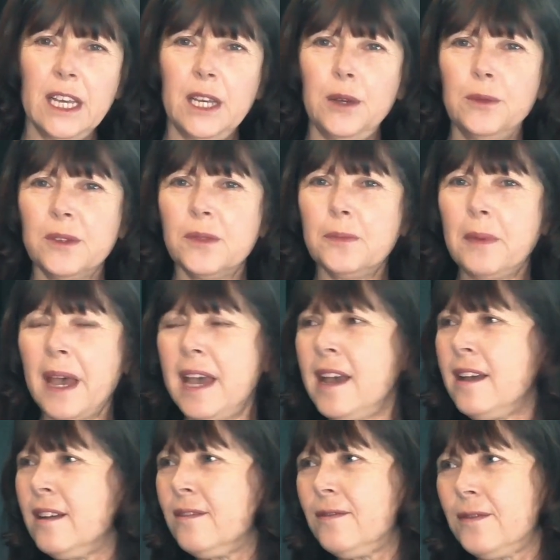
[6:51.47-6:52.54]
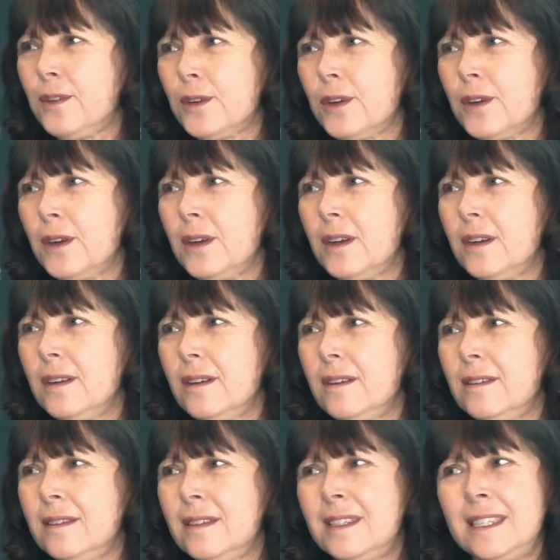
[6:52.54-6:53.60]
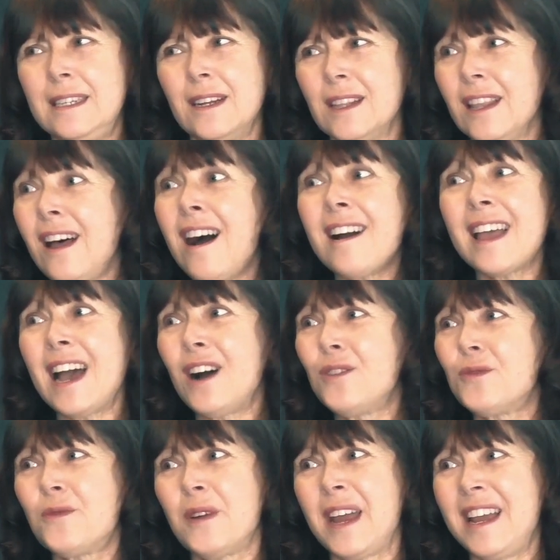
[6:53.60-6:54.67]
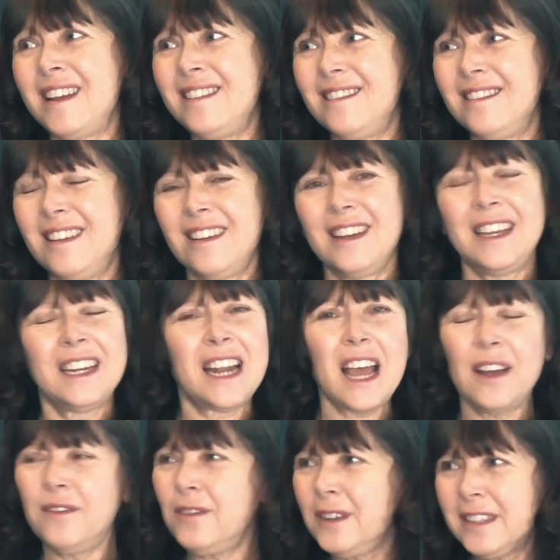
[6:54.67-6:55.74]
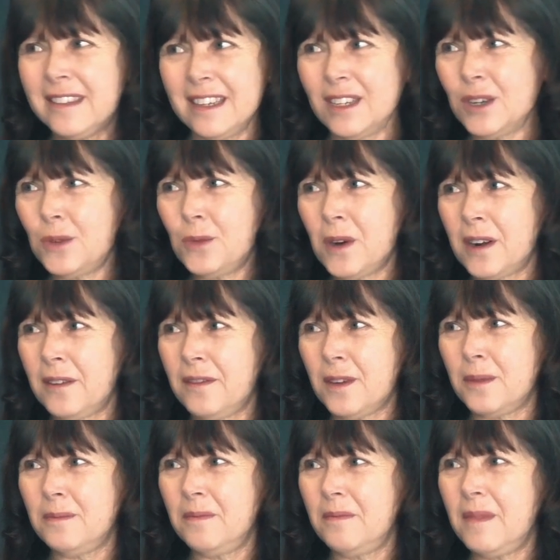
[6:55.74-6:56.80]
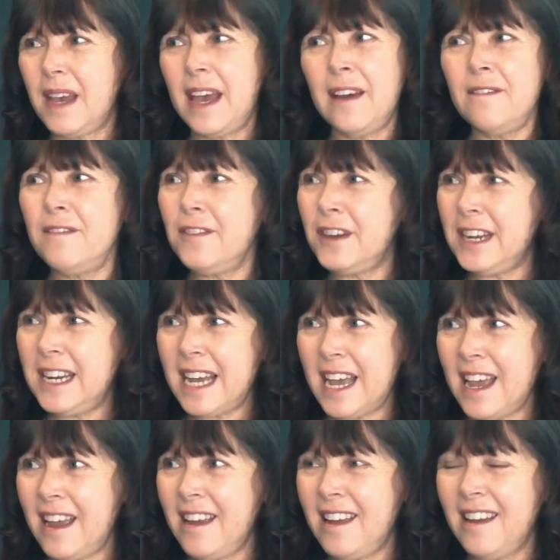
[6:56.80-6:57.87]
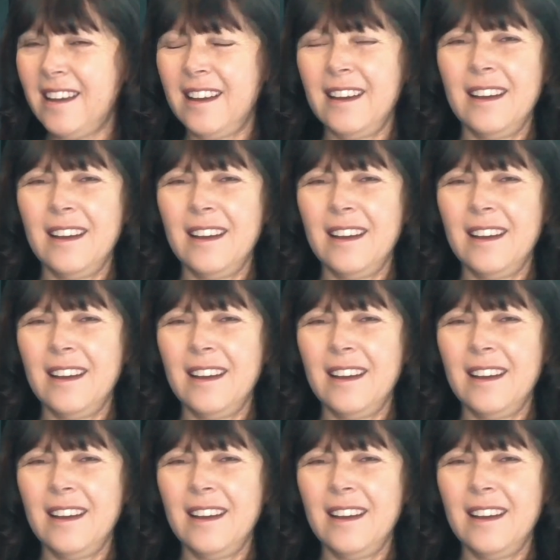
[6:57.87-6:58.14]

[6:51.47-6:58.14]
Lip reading: He was paying for a lockout rate in every single one of them, every day.